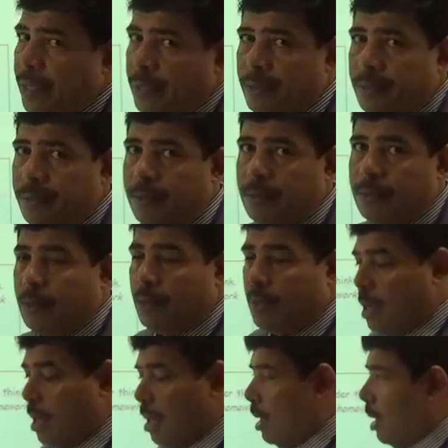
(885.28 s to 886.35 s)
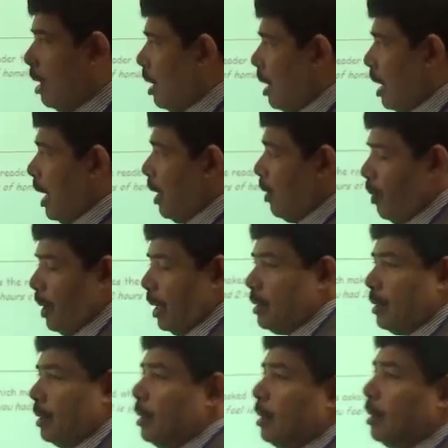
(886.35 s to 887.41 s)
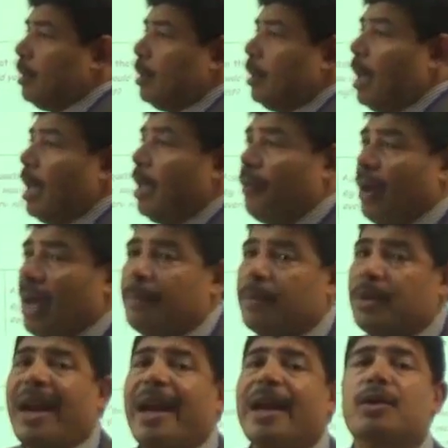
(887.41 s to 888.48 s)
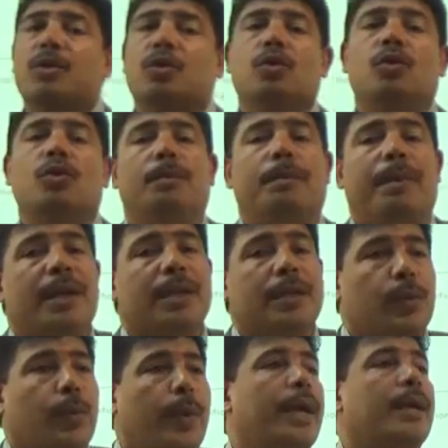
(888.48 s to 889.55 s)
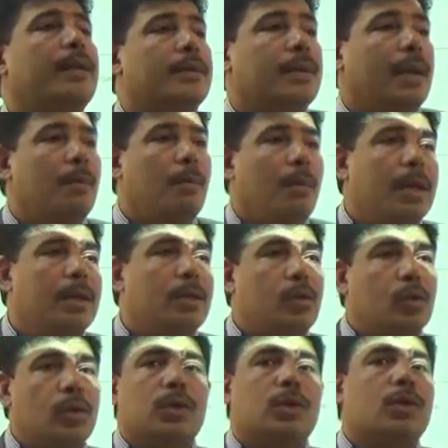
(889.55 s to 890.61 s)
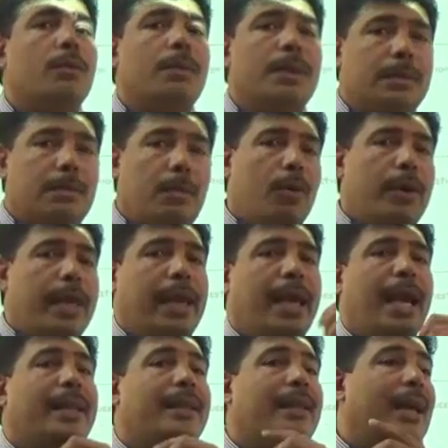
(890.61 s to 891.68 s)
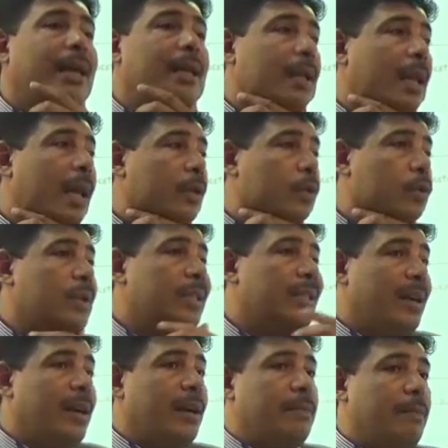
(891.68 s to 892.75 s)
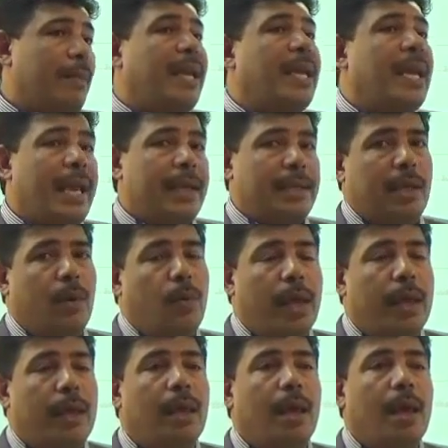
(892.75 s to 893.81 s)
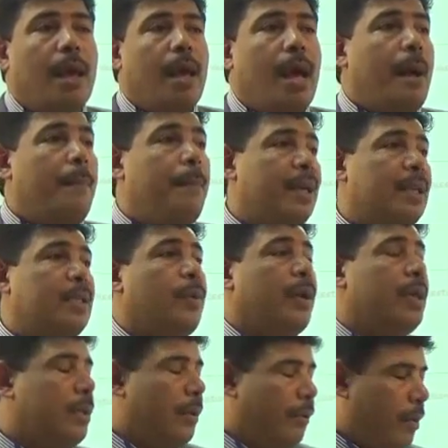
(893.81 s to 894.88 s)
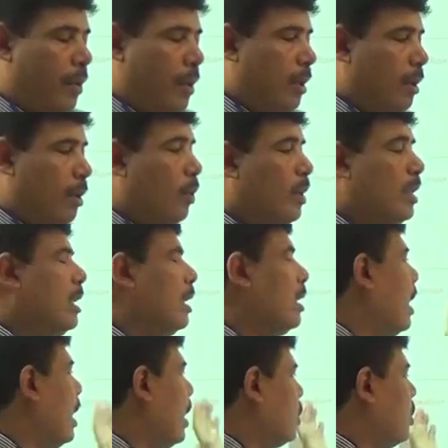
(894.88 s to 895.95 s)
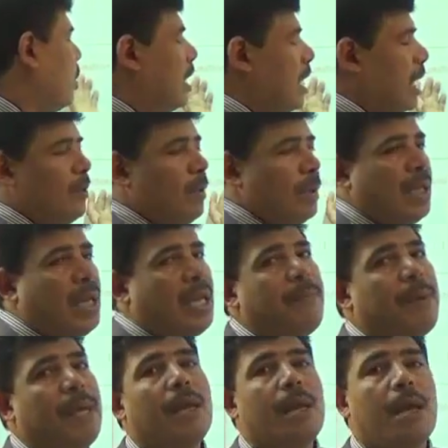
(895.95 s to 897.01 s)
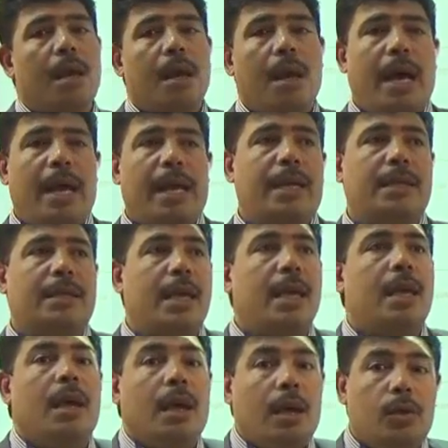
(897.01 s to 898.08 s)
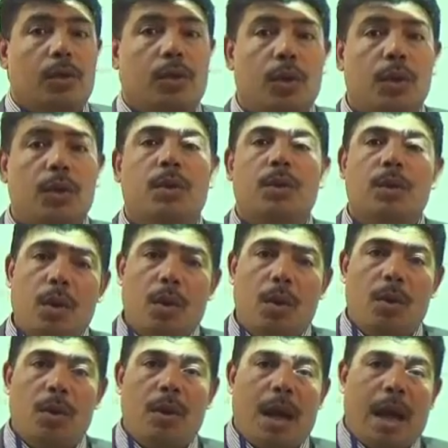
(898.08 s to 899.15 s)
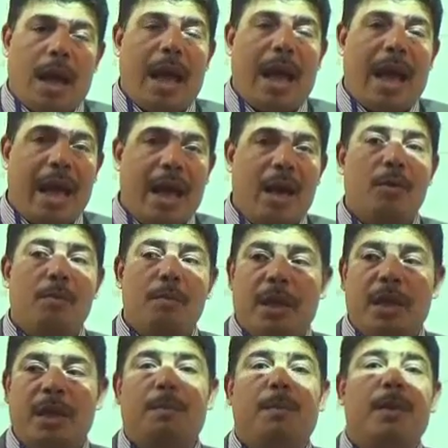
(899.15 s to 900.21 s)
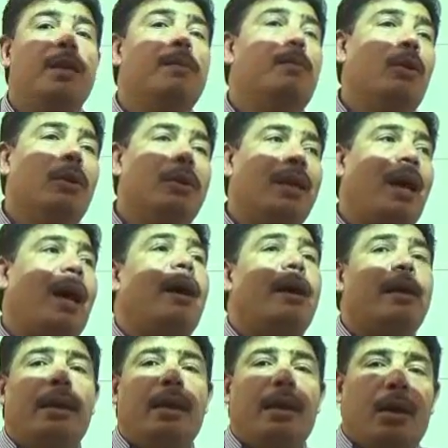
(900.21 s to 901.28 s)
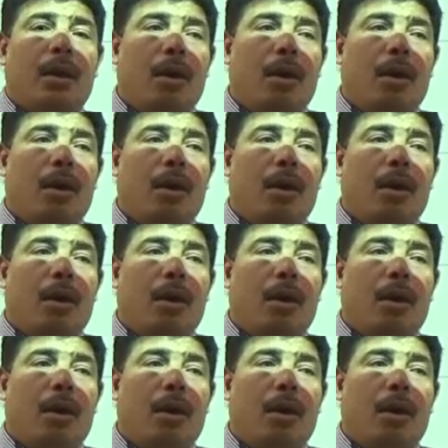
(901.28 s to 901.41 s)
night? Like what? If I'm trying to persuade someone to stop smoking, and I'd like to start my essay with a persuasive question, a rhetorical question I mean, I can say, do you know how many people die